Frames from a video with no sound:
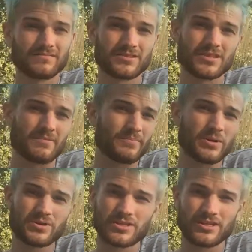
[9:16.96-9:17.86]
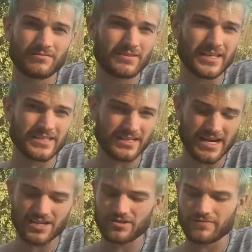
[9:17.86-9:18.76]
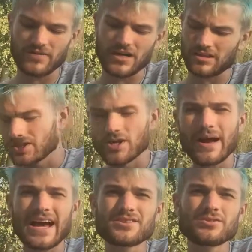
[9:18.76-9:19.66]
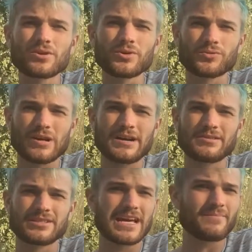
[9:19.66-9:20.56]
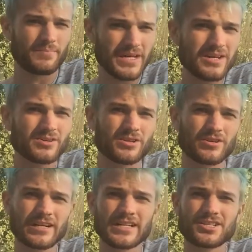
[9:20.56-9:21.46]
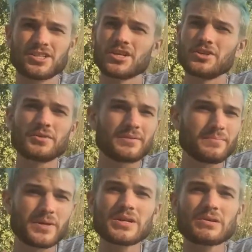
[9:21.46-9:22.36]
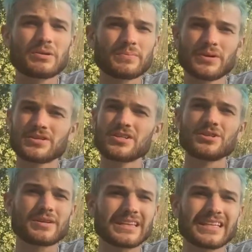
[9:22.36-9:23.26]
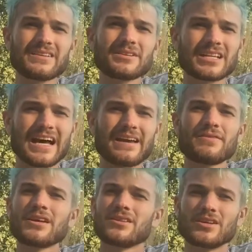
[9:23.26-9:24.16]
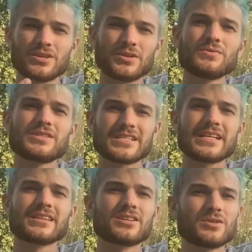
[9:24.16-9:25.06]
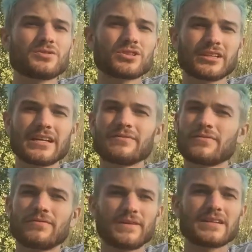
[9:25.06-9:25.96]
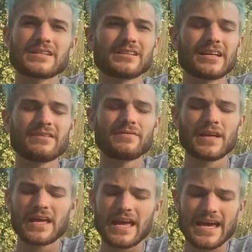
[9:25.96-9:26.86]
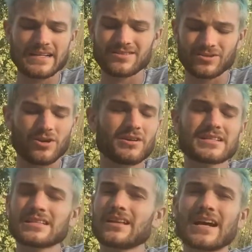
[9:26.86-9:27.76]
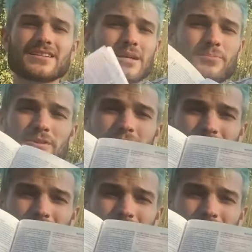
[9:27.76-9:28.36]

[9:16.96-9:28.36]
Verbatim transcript: some person thinks that I should follow. So as you go throughout your day, be encouraged. You can be your own person. You can live a life that you see that you should live, fit to live. And as long as it lines up with the